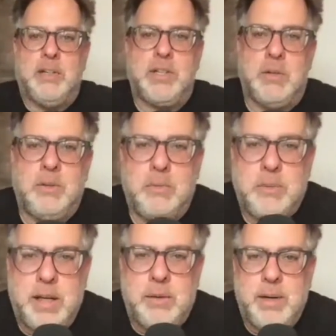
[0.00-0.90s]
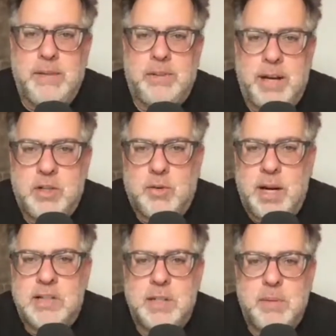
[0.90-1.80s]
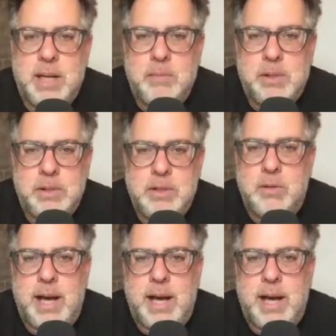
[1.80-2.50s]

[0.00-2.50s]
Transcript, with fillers: So, you know, we have a lot of trust to be able to do that.